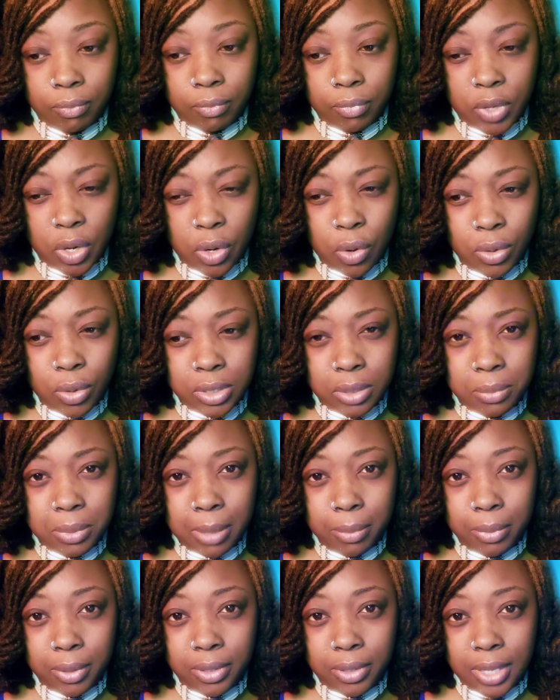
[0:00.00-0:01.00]
they're going to be
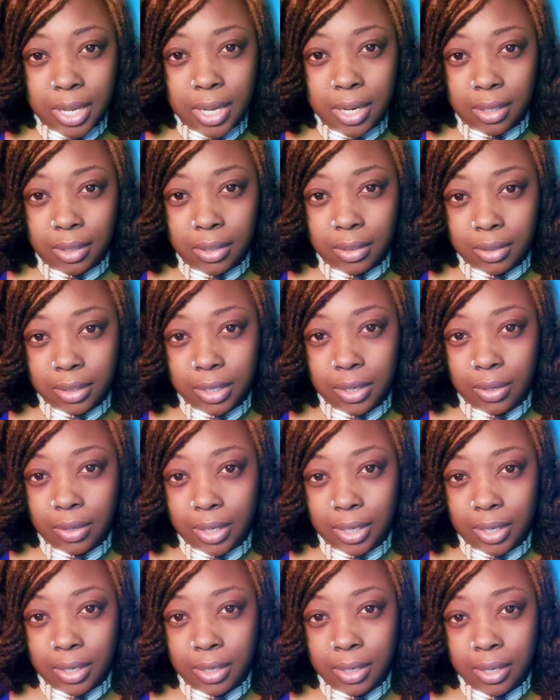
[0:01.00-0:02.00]
able to think
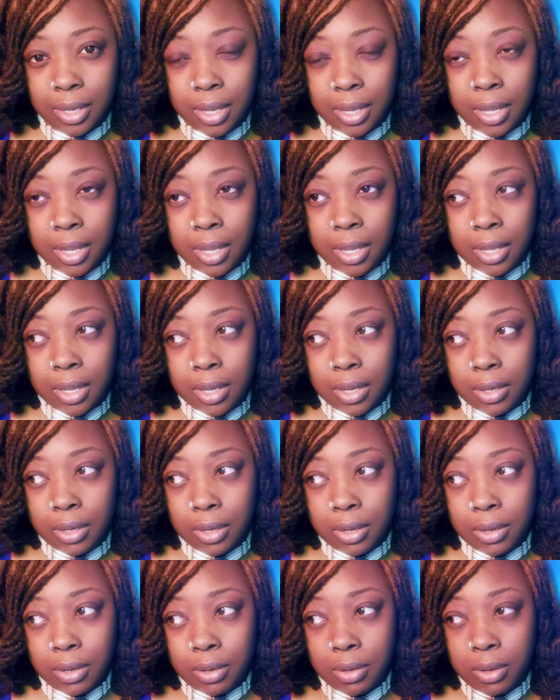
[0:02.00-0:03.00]
clearly.
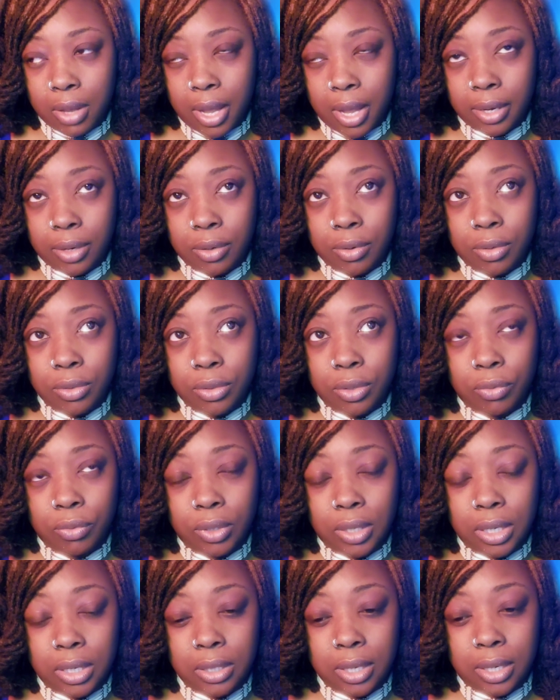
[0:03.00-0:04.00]
I can also
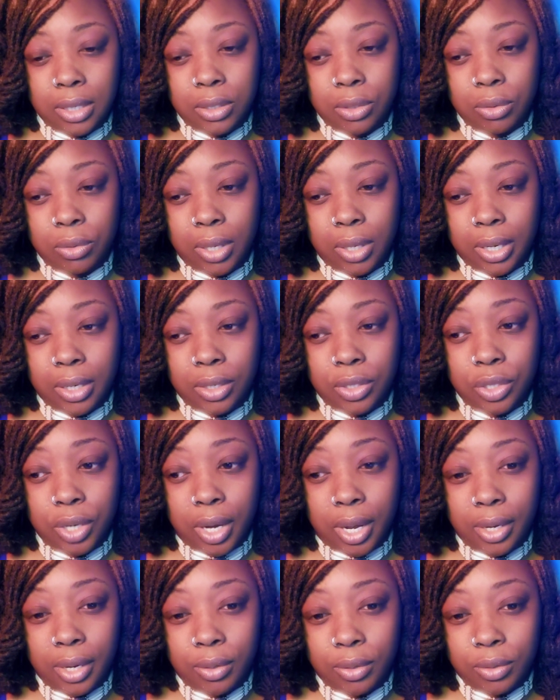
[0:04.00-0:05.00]
relate that to like a
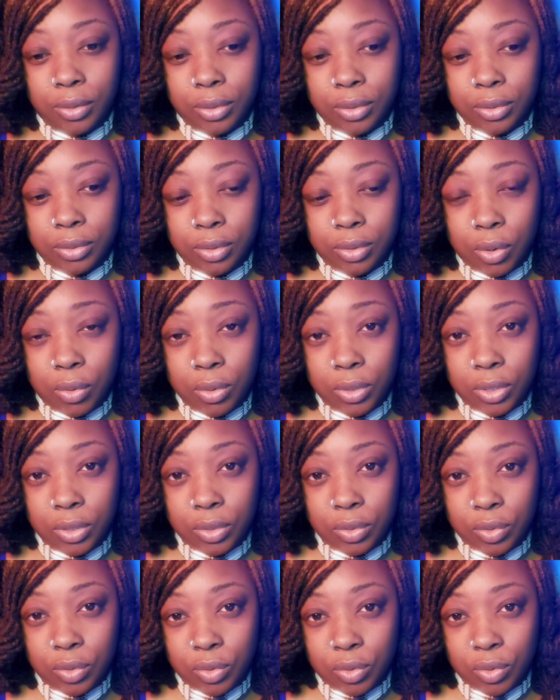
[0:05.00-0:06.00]
child going to
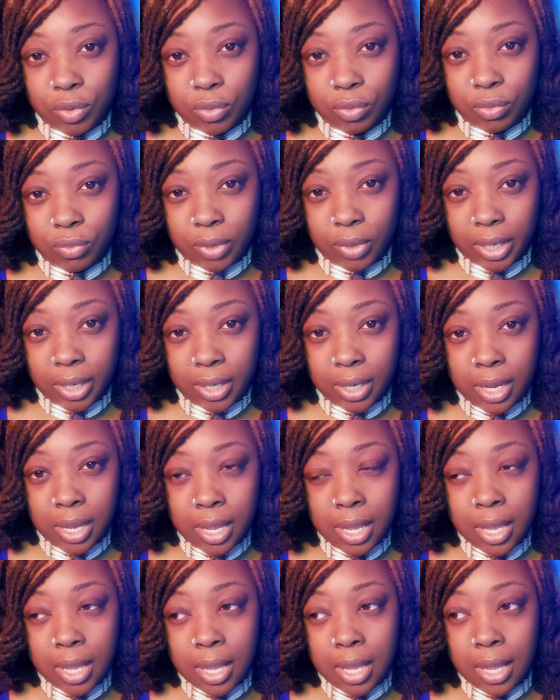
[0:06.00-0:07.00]
school, right?
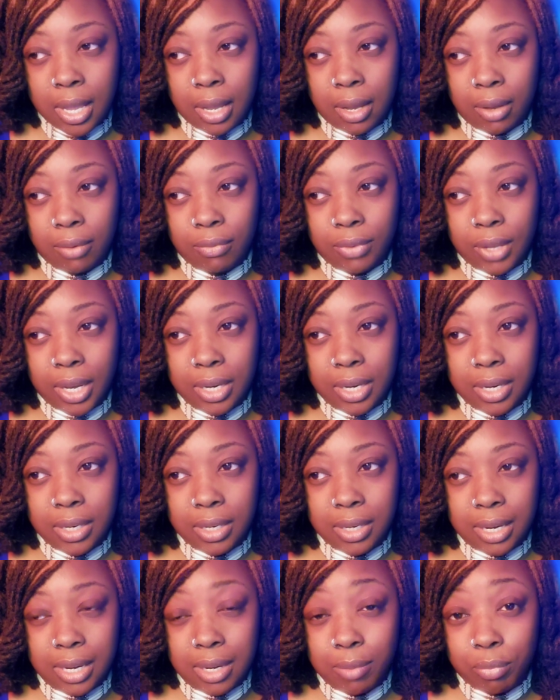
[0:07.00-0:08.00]
If they
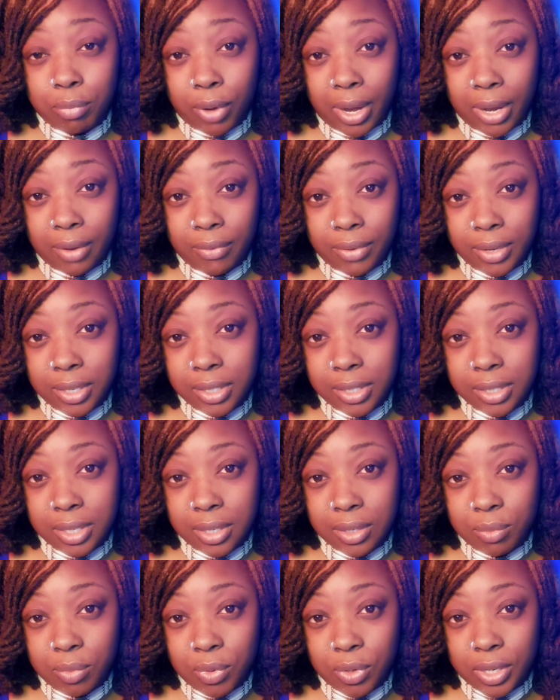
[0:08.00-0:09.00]
didn't eat breakfast in
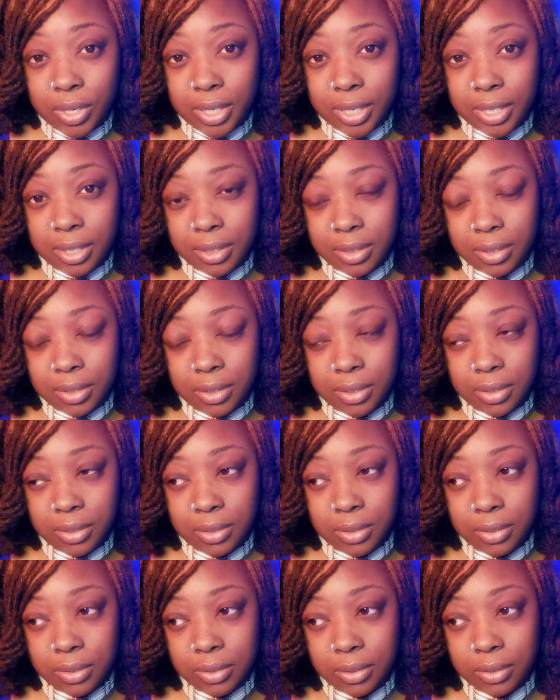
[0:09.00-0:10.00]
the morning,
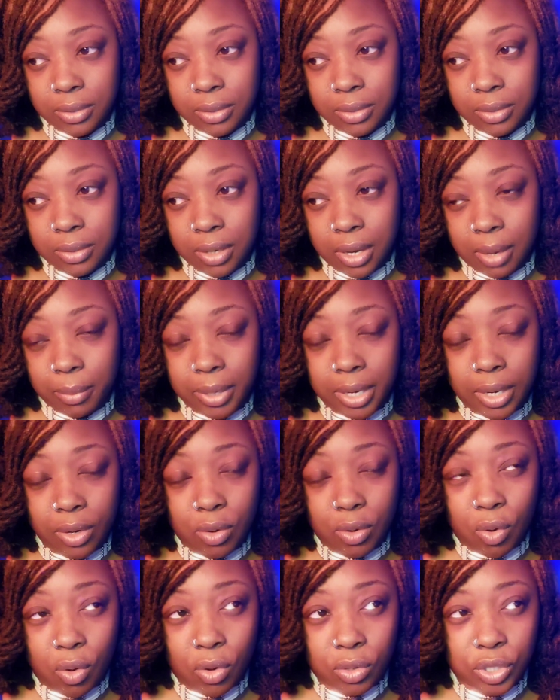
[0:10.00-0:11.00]
I mean, I know
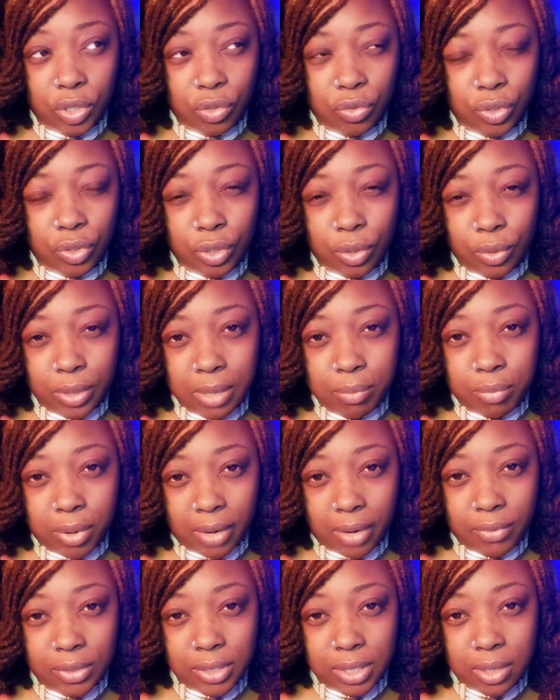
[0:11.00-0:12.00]
all children don't eat
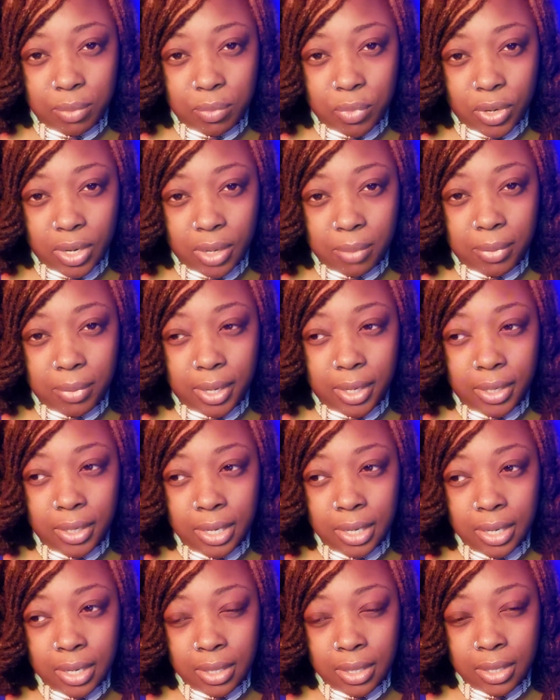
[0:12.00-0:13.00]
breakfast in the morning, but
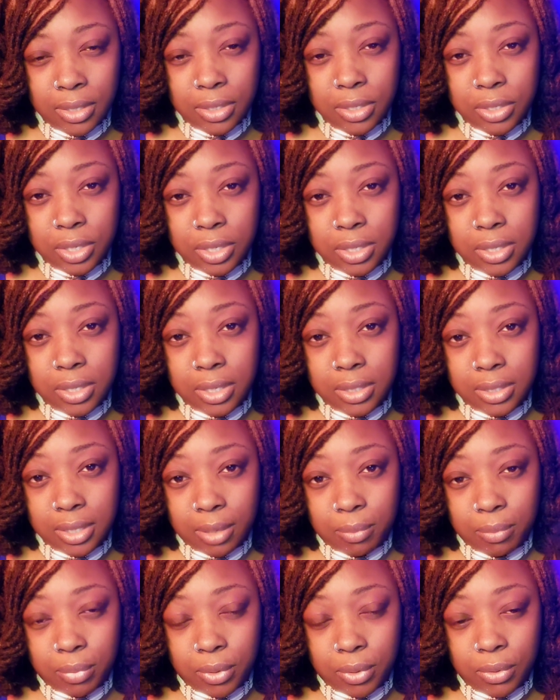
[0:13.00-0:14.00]
this is just an
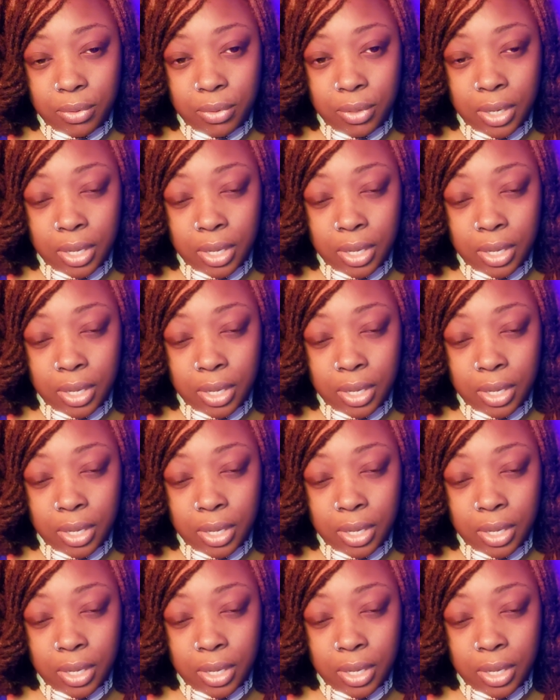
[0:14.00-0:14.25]
example,